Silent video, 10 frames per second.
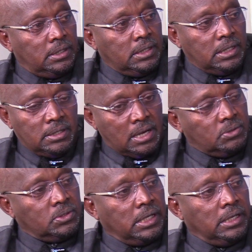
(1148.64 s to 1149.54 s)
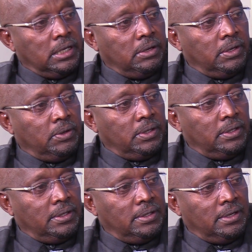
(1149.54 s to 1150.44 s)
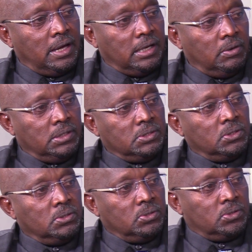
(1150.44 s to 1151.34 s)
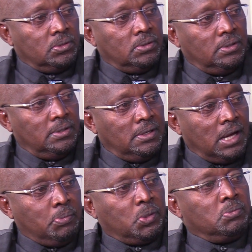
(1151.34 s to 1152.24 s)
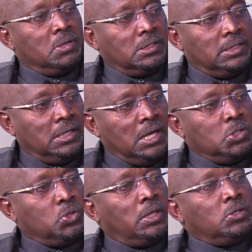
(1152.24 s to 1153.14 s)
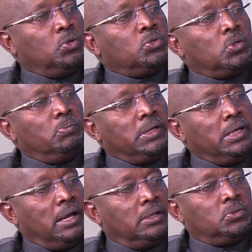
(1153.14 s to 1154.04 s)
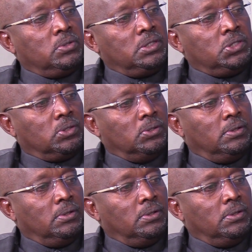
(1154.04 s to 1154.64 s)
Yeah, tutaenda na wewe. And I will introduce you appropriately. So that you also bring her to this show.